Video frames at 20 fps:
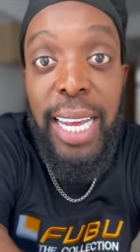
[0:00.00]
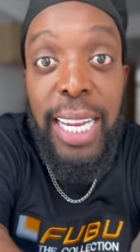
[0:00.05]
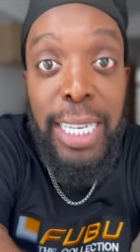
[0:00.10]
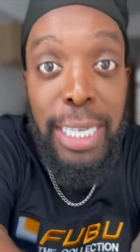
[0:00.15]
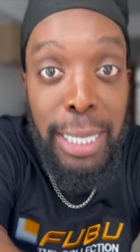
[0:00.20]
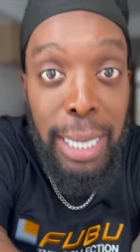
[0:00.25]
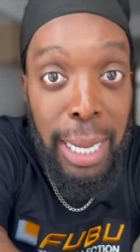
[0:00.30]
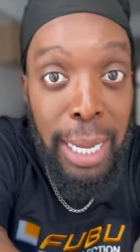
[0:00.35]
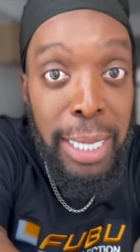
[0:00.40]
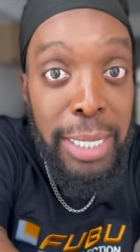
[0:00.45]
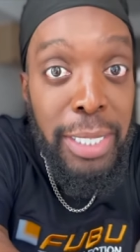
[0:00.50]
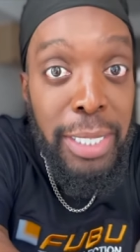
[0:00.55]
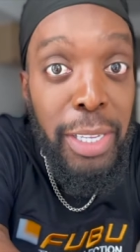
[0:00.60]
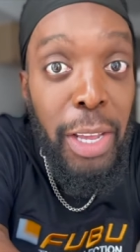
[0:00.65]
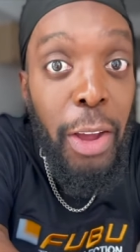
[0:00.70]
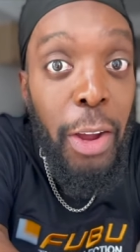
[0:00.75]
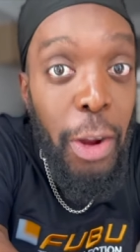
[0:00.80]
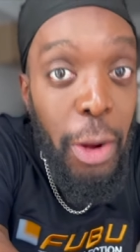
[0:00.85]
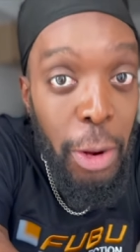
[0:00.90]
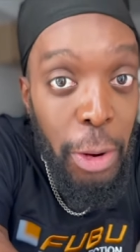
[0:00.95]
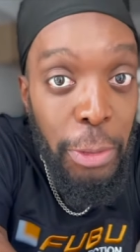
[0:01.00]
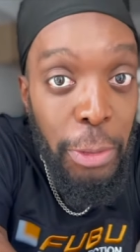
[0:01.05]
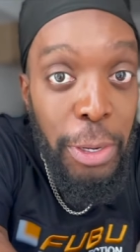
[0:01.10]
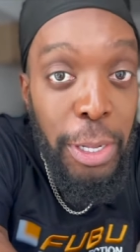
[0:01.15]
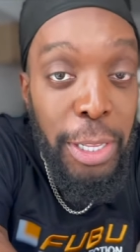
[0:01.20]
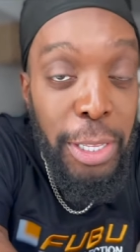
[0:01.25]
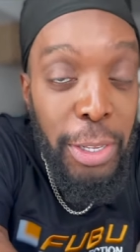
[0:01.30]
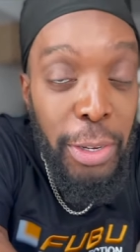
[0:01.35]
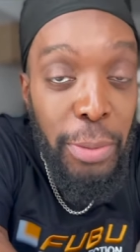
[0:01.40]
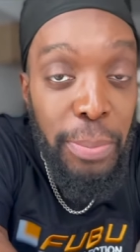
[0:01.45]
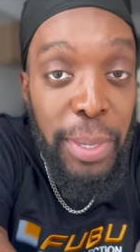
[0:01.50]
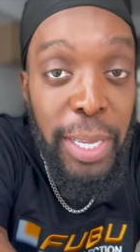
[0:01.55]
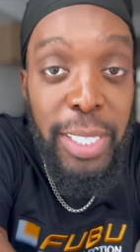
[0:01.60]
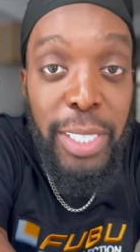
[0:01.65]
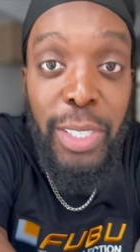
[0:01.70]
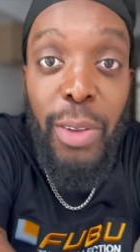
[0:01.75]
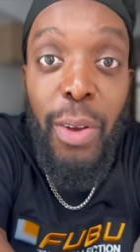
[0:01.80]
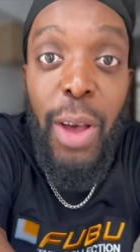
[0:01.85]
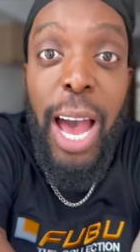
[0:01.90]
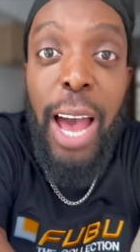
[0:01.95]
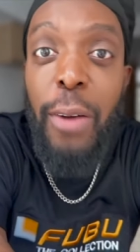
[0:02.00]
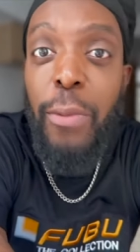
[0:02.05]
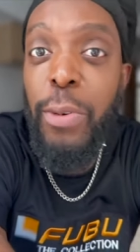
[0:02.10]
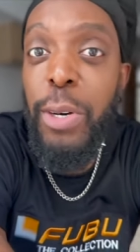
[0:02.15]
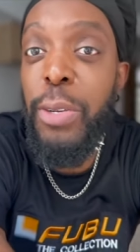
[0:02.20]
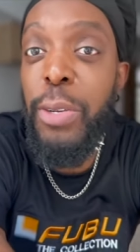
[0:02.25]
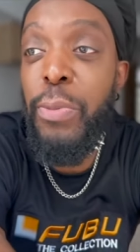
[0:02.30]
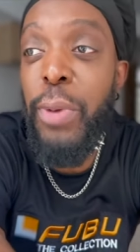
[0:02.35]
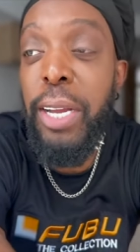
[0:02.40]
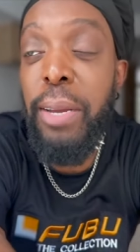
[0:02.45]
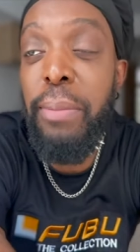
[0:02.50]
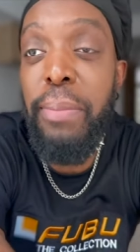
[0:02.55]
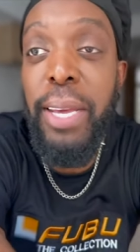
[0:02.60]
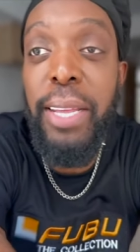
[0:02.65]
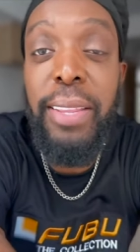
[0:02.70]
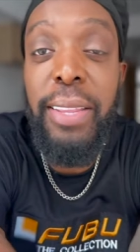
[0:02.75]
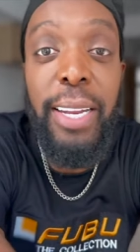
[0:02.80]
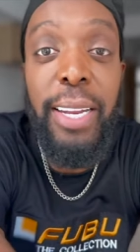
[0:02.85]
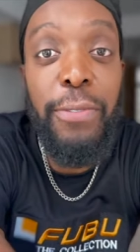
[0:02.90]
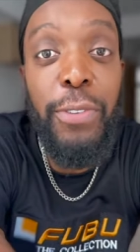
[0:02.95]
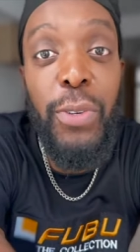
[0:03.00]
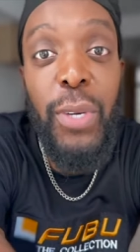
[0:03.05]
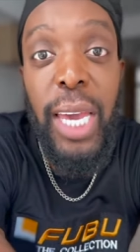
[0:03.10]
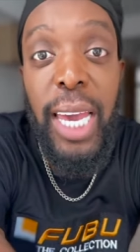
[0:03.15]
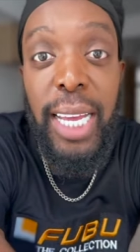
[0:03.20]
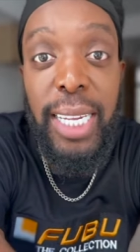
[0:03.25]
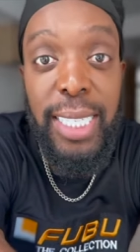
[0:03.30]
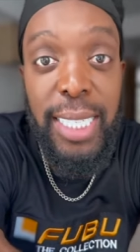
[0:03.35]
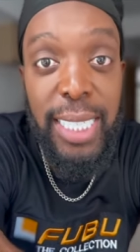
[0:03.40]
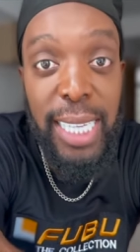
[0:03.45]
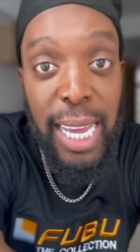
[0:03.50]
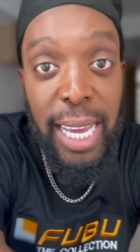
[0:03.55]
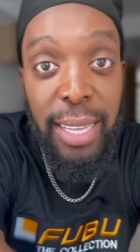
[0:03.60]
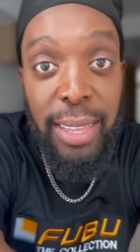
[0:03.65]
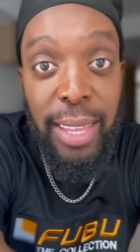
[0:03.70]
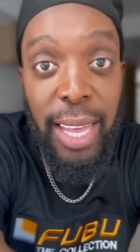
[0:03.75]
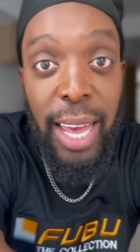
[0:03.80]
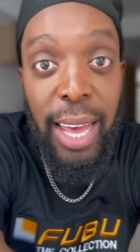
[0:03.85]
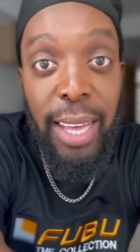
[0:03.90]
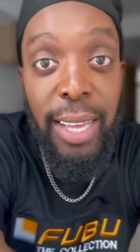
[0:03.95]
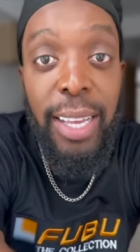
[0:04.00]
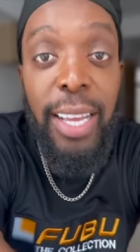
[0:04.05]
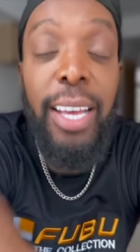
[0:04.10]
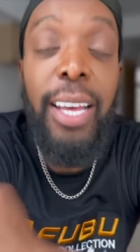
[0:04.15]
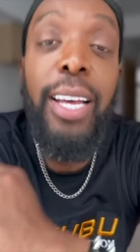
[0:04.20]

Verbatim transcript: It does hurt a little bit. So I would recommend that if you can't take that,